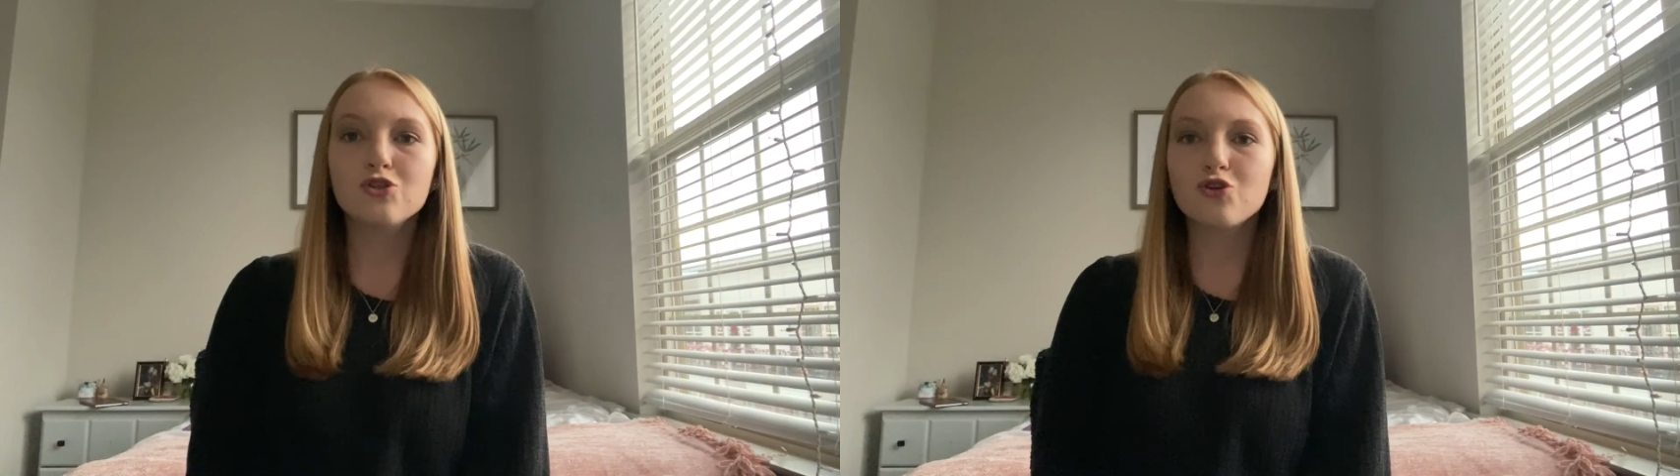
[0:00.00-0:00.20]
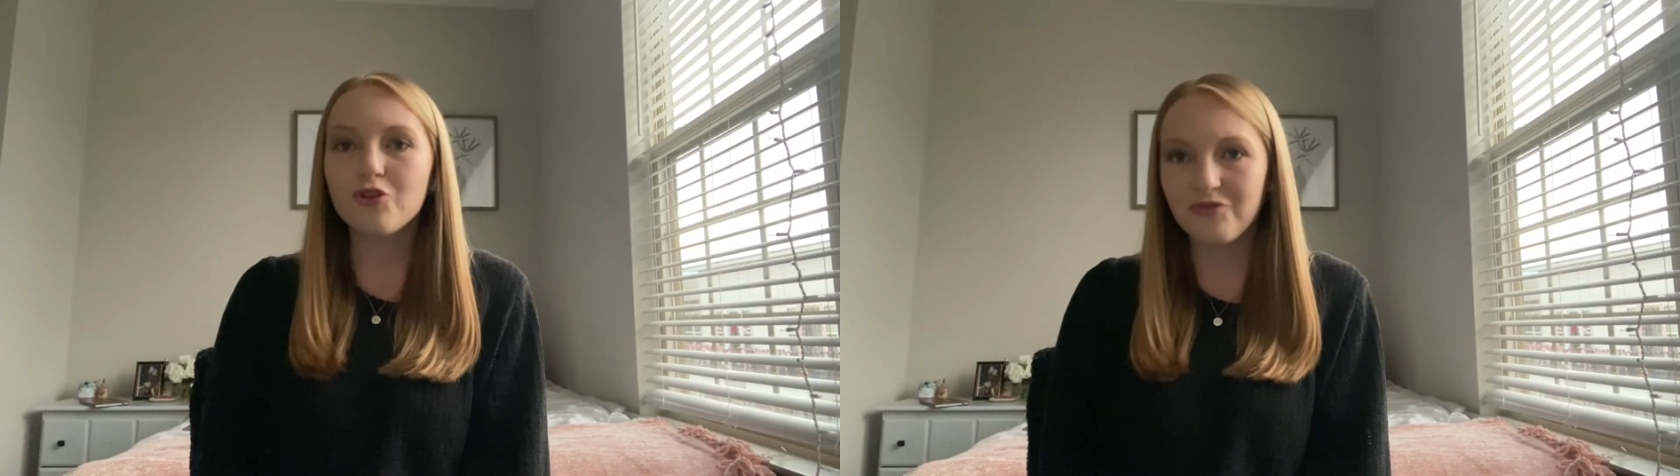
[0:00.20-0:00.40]

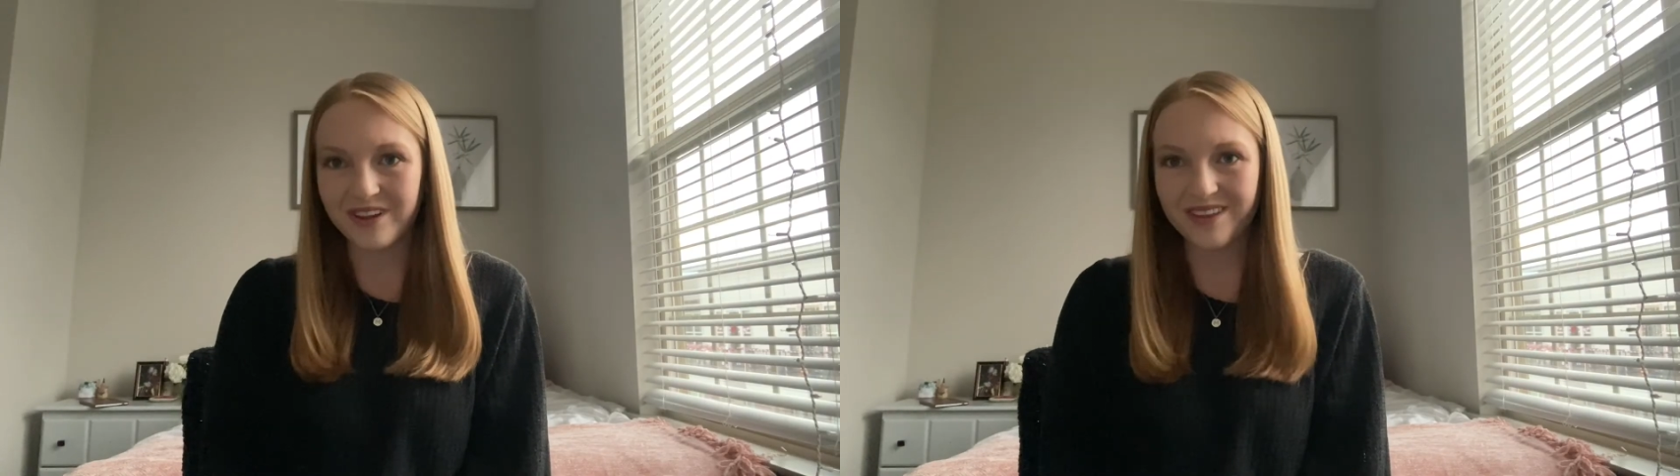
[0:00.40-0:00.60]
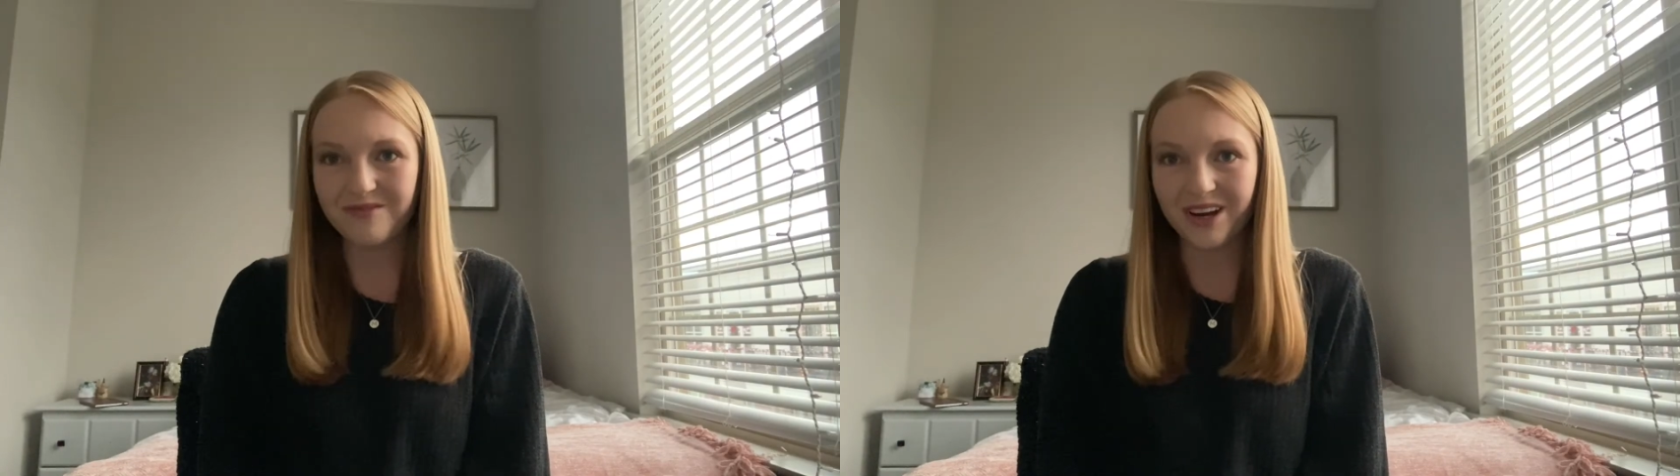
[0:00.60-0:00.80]
the
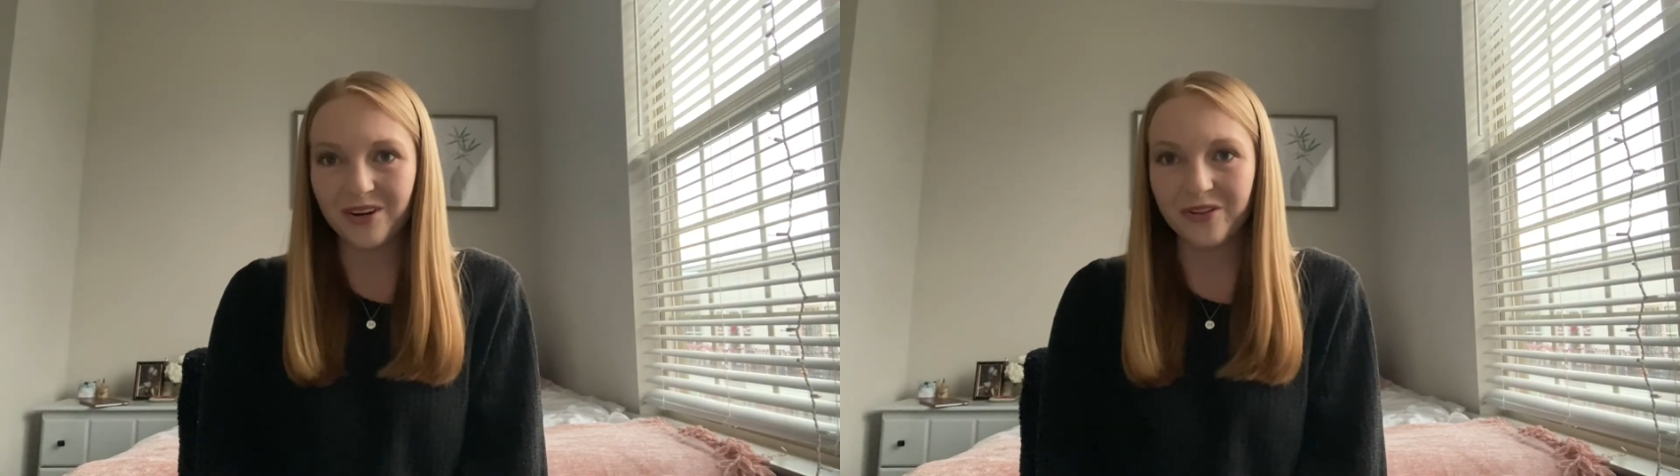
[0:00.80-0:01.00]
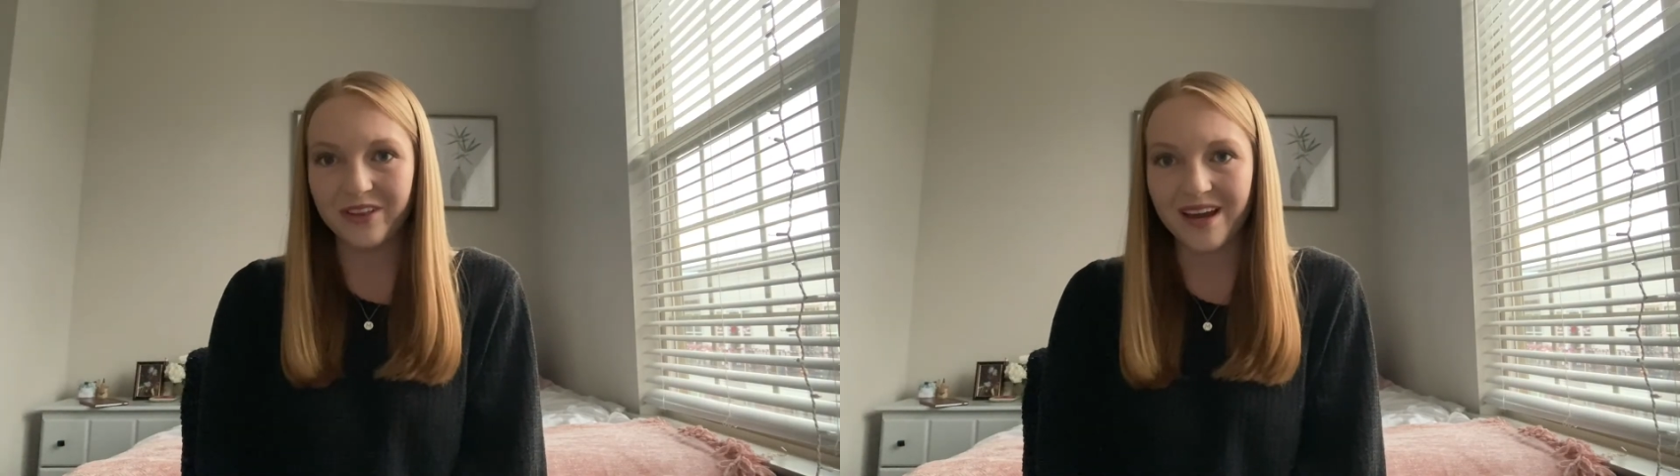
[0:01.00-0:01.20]
fifth and
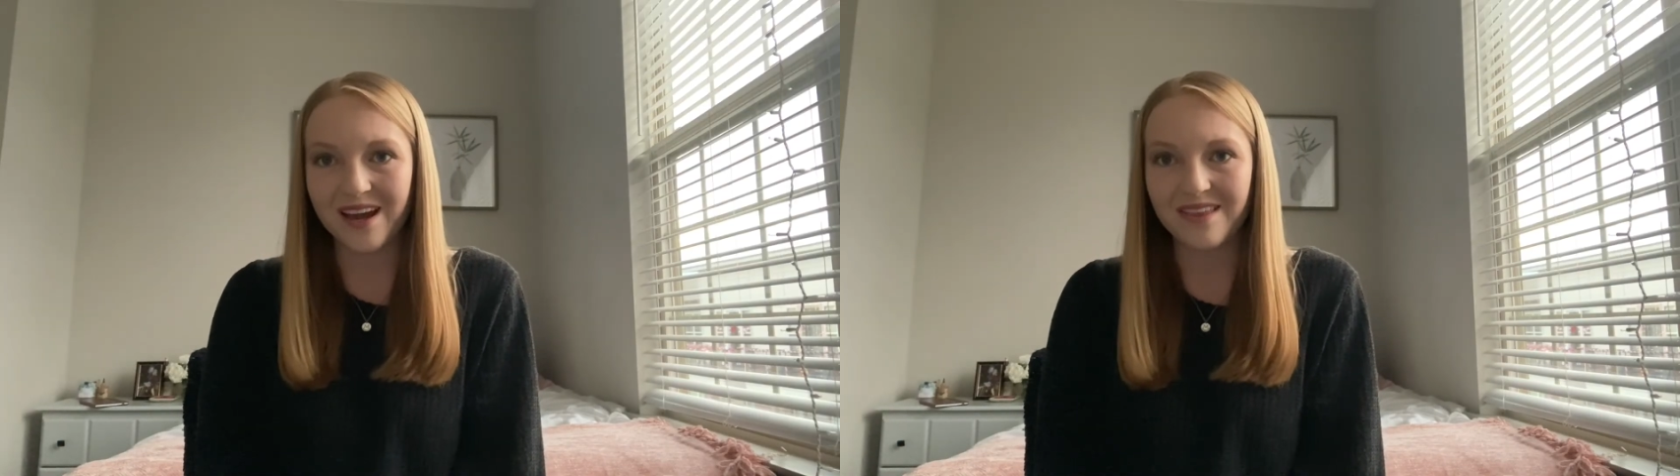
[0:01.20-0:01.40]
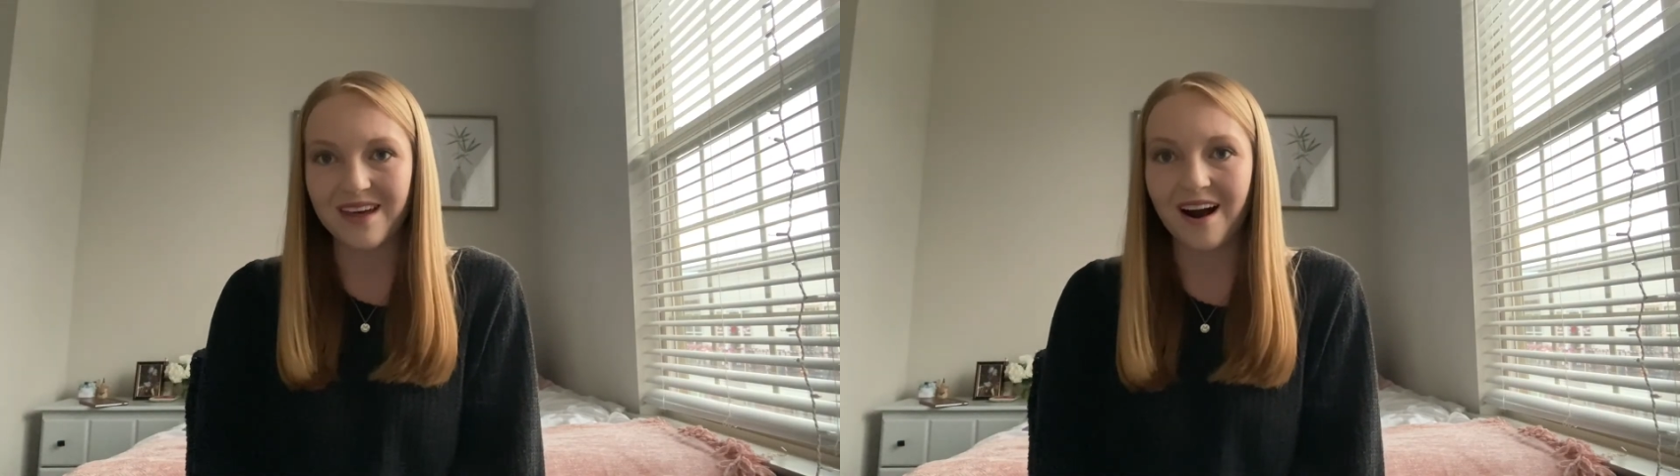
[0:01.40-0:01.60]
final
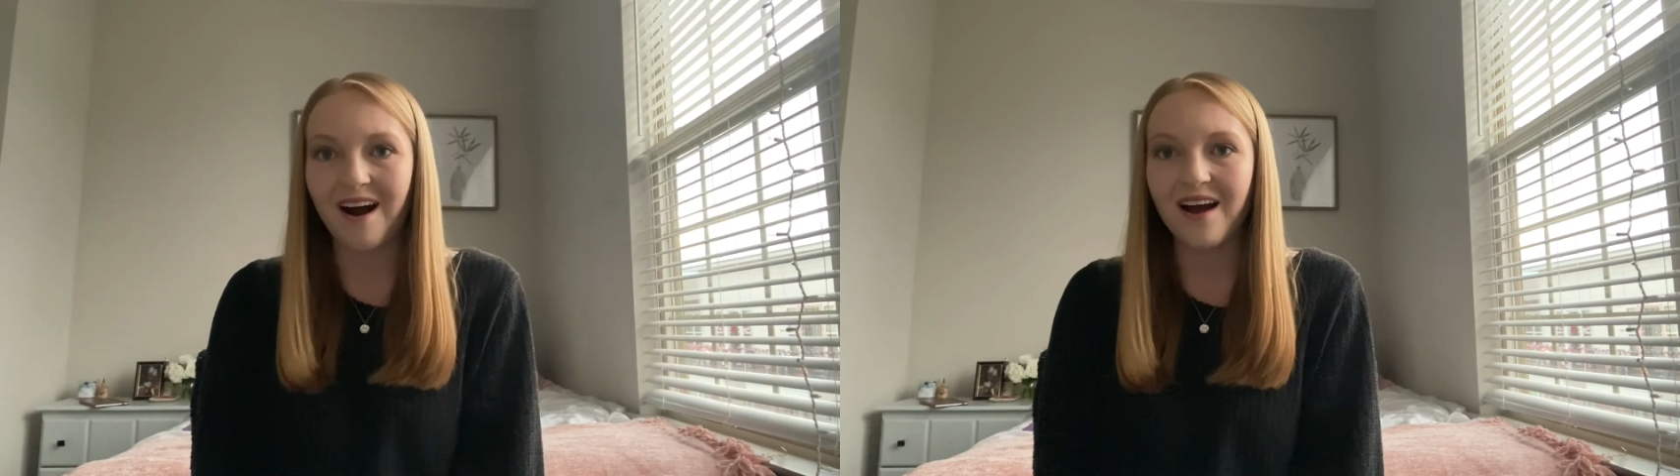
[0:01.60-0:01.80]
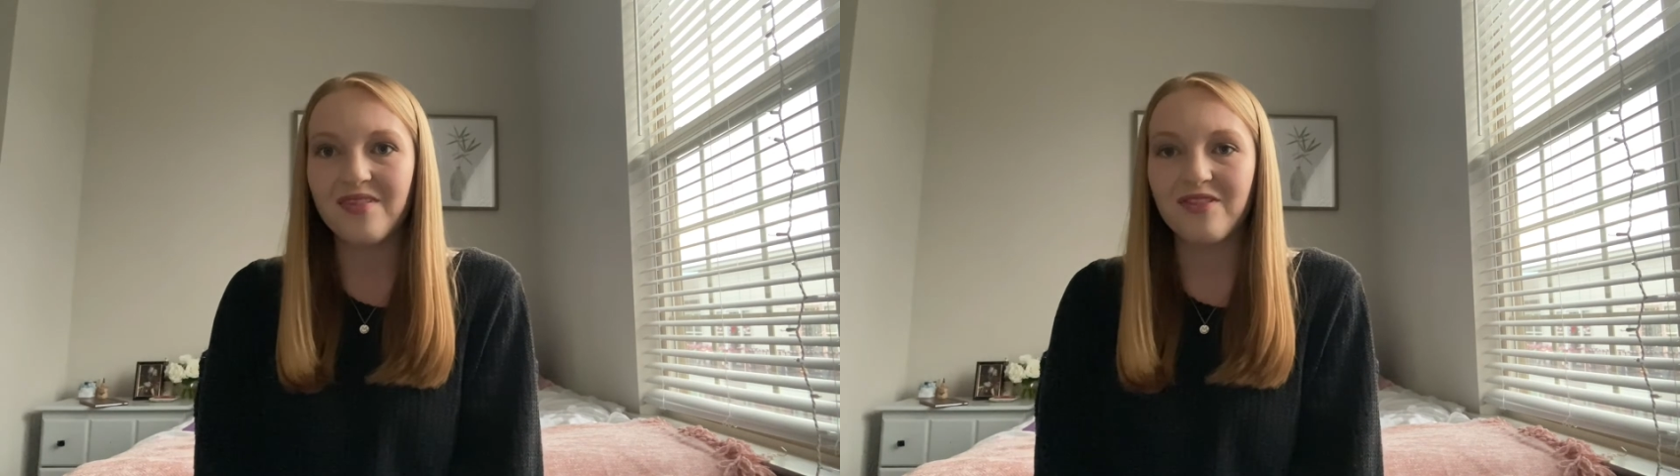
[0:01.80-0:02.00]
thing that I